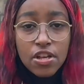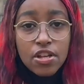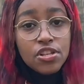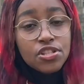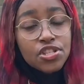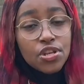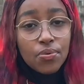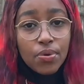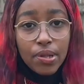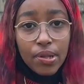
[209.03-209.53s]

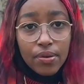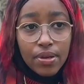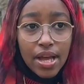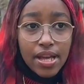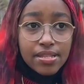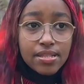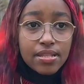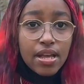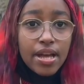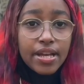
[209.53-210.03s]
So we look at
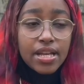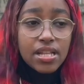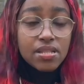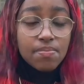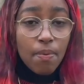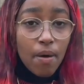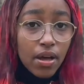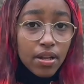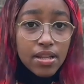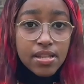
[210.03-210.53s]
science
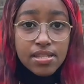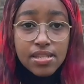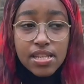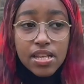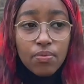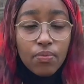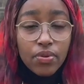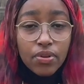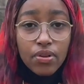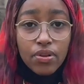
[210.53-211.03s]
policy,
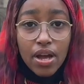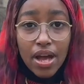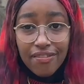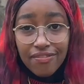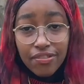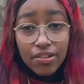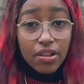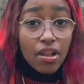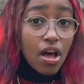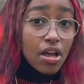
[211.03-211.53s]
we look at
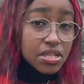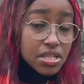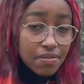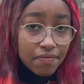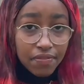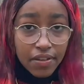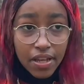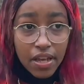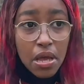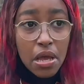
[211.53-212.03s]

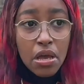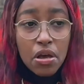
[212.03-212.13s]
philosophy